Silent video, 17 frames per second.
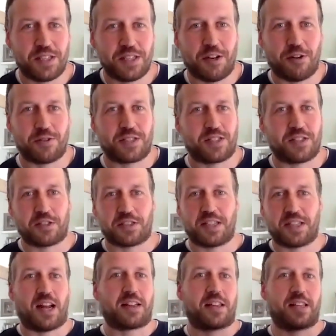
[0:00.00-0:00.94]
You know, it's
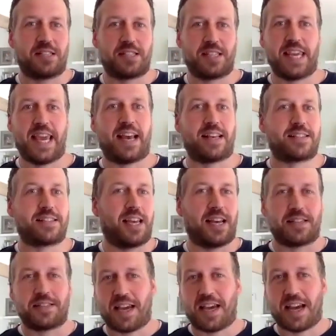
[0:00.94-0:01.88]
just not this yes,
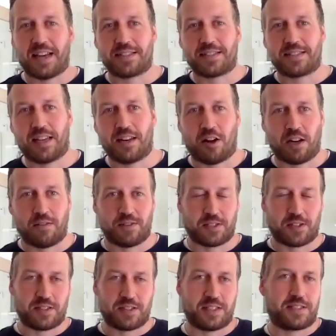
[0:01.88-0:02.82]
and all of a
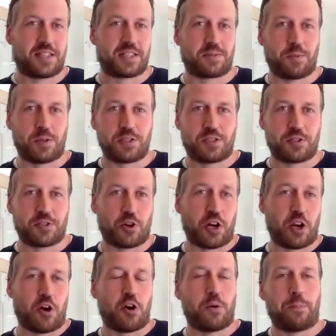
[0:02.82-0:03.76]
sudden in 6 months you're
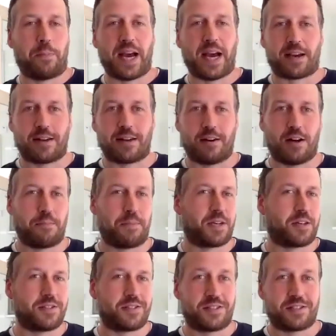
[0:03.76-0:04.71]
trying to unpack it all
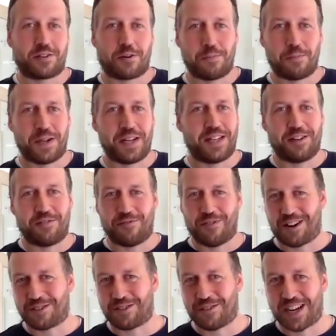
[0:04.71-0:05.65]
because it's completely
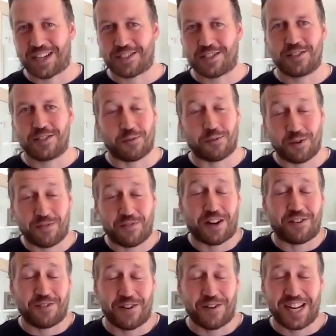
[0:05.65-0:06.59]
wrong direction. So we've
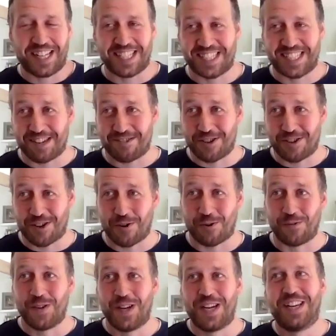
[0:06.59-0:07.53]
already said
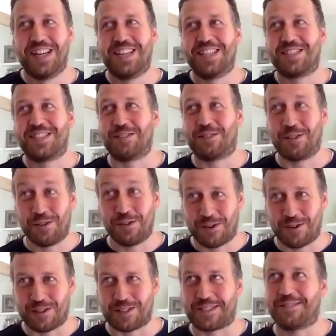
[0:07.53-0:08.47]
no to 2
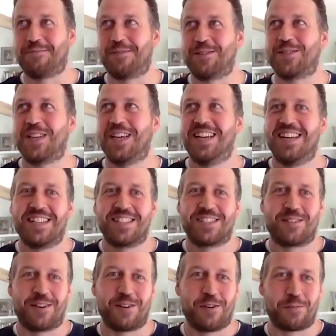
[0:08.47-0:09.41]
customers.
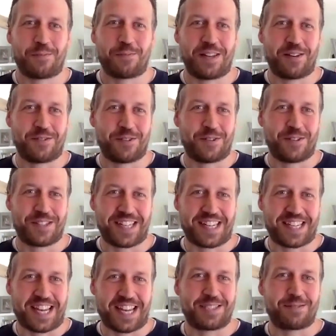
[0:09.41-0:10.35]
So I hope they don't hold it
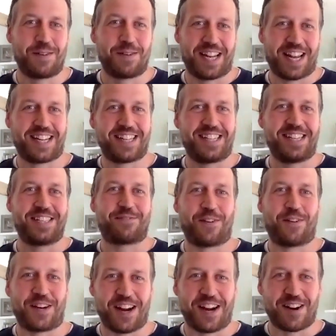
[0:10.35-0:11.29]
against me, that it is
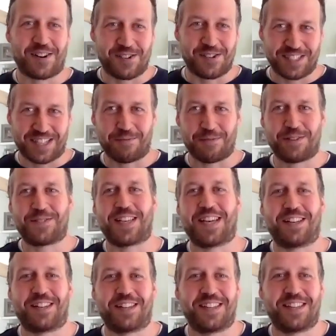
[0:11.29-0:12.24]
for their good that we've
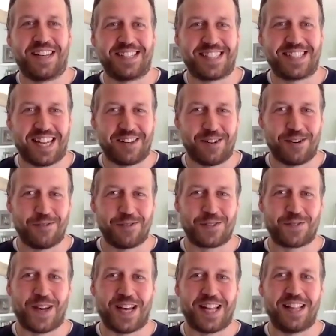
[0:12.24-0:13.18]
said no
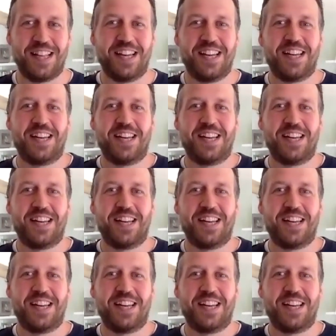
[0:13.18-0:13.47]
as well.